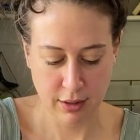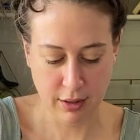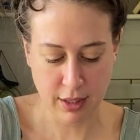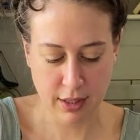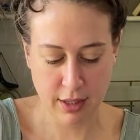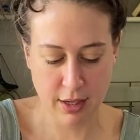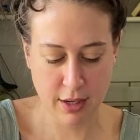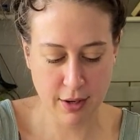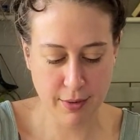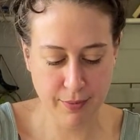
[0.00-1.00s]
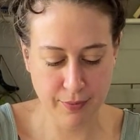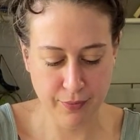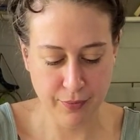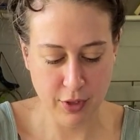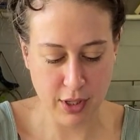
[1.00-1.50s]
Let's
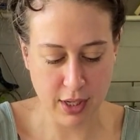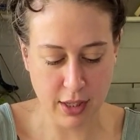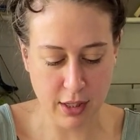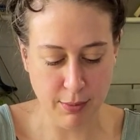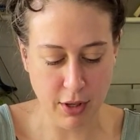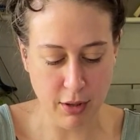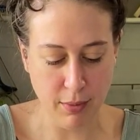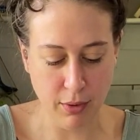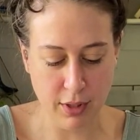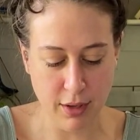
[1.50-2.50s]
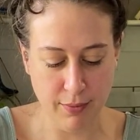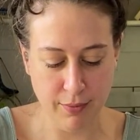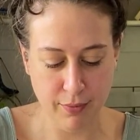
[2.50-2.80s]
just get this other bowl done.